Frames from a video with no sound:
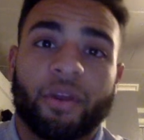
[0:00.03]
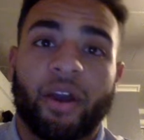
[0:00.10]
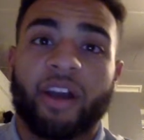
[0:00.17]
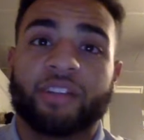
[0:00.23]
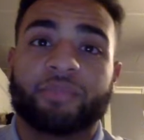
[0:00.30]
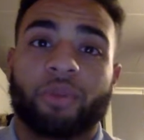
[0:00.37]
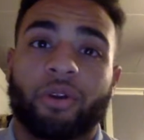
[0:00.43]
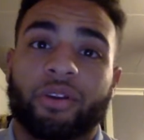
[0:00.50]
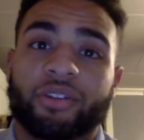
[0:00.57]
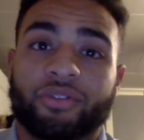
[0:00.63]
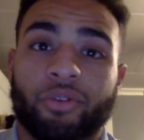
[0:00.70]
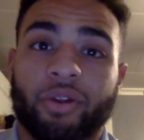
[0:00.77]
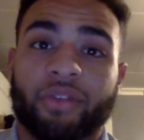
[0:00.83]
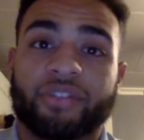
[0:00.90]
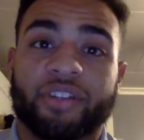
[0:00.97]
Guys,
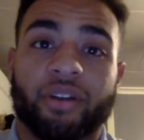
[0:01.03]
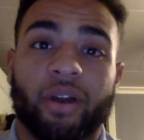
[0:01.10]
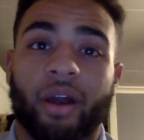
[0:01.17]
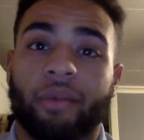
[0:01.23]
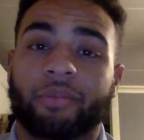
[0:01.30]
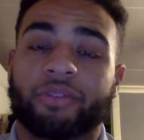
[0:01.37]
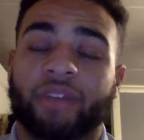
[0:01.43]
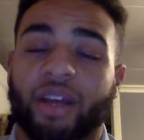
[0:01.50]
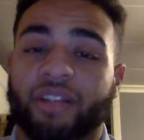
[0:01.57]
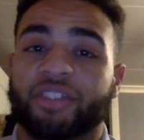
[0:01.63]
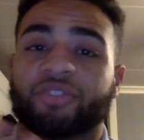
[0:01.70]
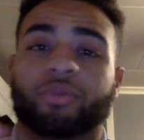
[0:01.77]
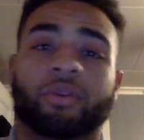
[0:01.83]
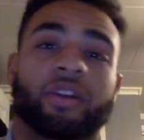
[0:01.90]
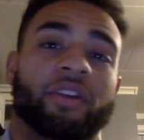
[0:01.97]
Marcus Greaves here. I
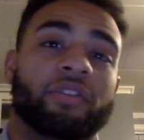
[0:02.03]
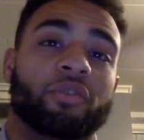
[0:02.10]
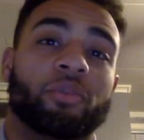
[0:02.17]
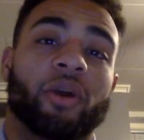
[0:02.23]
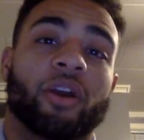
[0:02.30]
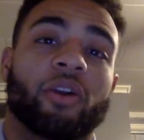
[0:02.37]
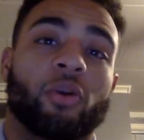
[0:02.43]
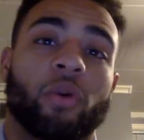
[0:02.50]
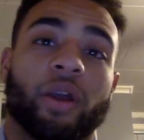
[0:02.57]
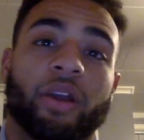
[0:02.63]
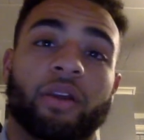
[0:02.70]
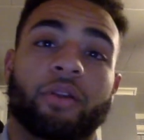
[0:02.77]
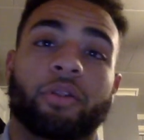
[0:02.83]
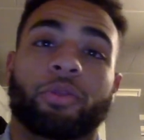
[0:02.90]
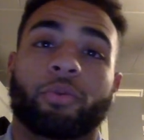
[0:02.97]
just want to give you my
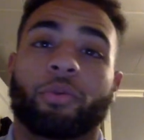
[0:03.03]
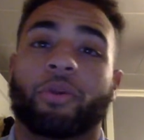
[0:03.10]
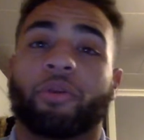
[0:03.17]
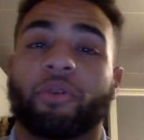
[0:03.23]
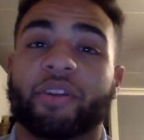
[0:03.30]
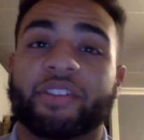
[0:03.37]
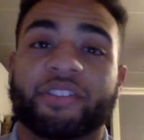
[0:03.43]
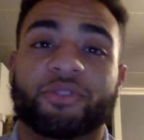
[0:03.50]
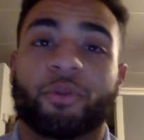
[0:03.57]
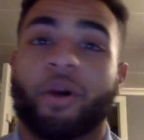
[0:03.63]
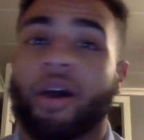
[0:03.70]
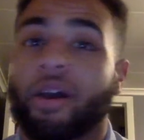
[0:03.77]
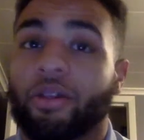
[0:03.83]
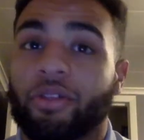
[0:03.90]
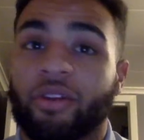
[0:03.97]
quick three reasons
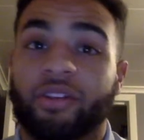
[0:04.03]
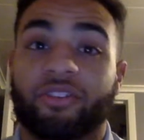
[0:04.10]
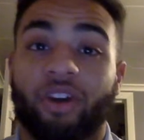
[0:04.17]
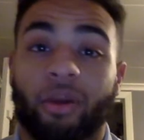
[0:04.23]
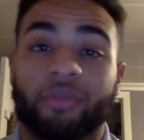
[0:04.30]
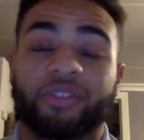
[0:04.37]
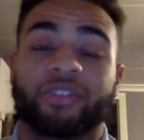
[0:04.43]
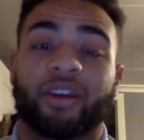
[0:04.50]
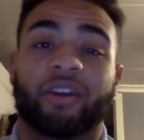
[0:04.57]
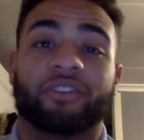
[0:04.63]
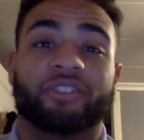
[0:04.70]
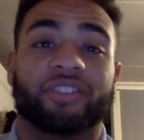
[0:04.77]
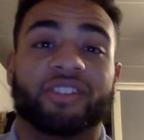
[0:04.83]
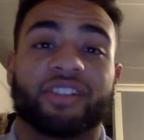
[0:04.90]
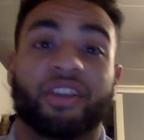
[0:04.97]
why I think Thomas
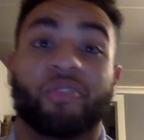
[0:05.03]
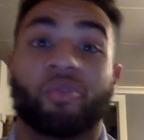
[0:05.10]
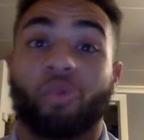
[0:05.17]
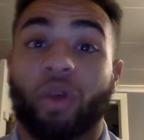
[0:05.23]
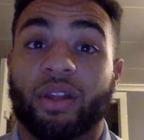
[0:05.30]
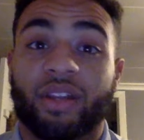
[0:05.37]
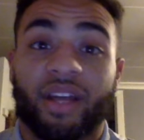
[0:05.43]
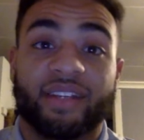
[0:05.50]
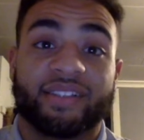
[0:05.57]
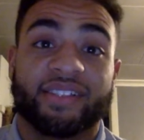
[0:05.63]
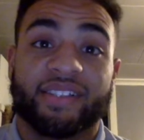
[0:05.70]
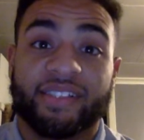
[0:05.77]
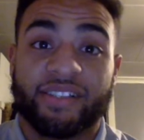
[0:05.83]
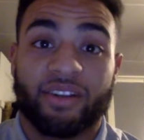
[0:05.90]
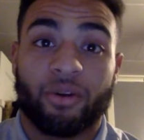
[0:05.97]
Tyner should stay one last
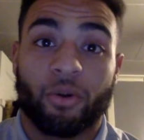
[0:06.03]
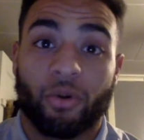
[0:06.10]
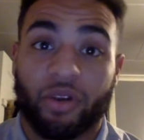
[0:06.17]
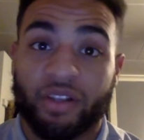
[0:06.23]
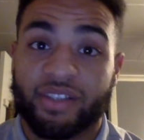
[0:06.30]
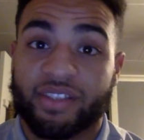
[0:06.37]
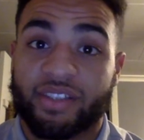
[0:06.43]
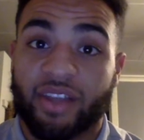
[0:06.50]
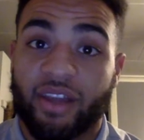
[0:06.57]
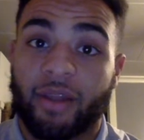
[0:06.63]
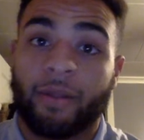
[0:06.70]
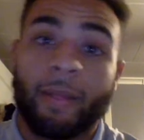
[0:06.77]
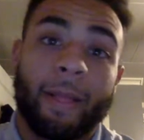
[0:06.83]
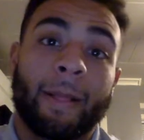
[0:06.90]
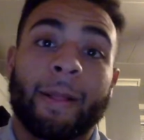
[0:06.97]
season at Oregon
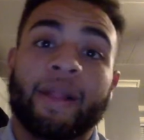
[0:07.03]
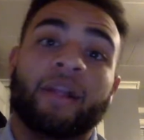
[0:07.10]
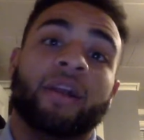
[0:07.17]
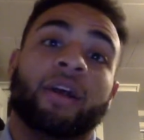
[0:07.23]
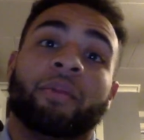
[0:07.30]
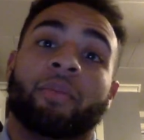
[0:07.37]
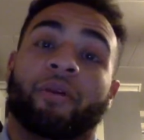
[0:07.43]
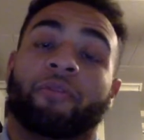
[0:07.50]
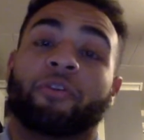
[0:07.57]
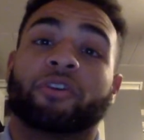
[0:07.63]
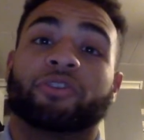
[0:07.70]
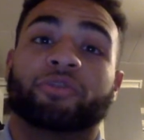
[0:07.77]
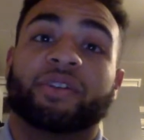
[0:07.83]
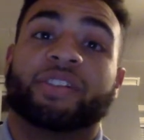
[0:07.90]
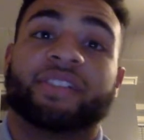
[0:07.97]
State. My
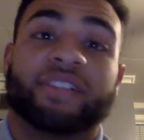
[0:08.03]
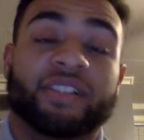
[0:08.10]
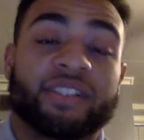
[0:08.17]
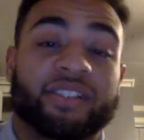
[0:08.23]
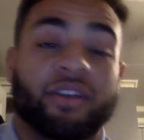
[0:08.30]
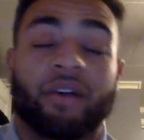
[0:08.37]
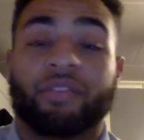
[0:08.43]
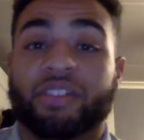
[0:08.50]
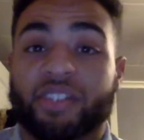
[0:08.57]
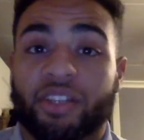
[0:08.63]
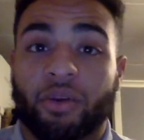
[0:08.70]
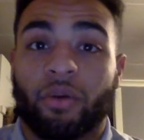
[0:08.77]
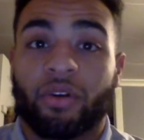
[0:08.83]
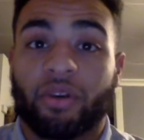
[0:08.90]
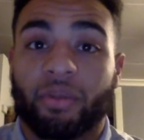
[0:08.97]
first reason is he's
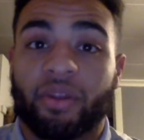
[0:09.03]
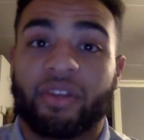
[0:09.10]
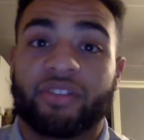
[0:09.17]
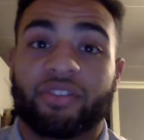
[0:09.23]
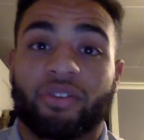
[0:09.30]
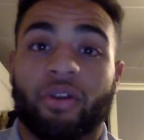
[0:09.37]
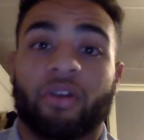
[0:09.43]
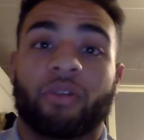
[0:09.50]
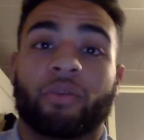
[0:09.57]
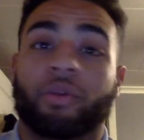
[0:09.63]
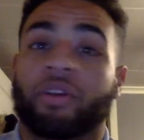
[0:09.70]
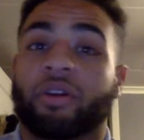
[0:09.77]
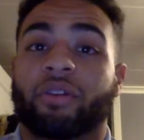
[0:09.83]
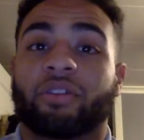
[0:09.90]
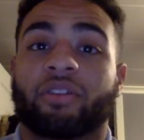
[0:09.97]
obviously going to be the starter.
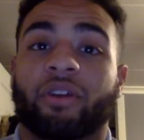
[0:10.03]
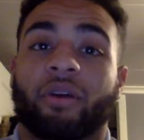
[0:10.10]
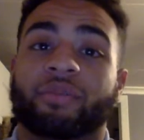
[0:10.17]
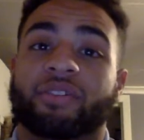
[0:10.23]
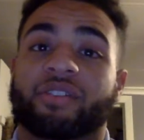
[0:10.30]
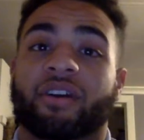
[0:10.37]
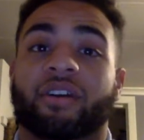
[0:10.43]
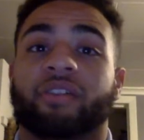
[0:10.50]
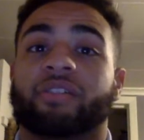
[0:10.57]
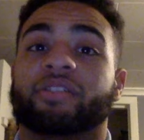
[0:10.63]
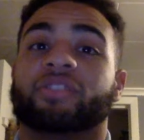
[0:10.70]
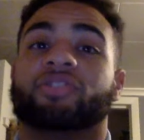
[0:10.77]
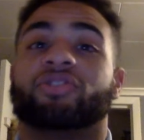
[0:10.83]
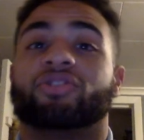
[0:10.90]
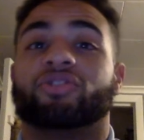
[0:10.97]
We know Thomas Tyner
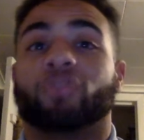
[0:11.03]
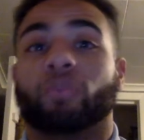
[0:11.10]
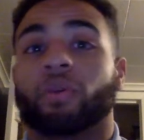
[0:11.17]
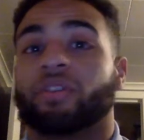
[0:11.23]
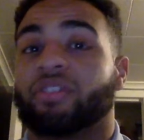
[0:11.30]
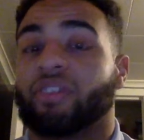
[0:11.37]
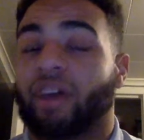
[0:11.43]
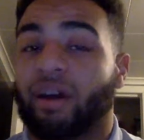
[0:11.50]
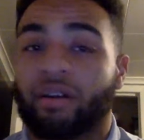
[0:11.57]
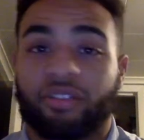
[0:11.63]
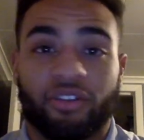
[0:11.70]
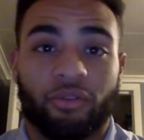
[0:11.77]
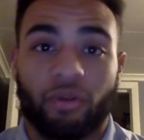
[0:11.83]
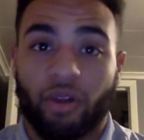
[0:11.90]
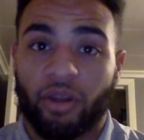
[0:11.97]
is a super
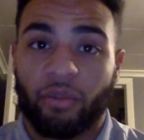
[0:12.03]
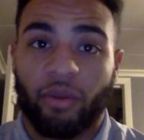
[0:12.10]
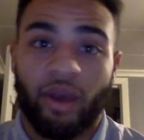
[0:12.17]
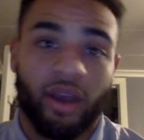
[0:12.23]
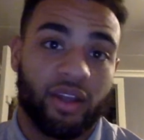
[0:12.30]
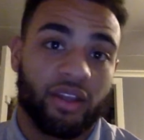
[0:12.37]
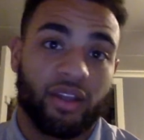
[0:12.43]
talented running back.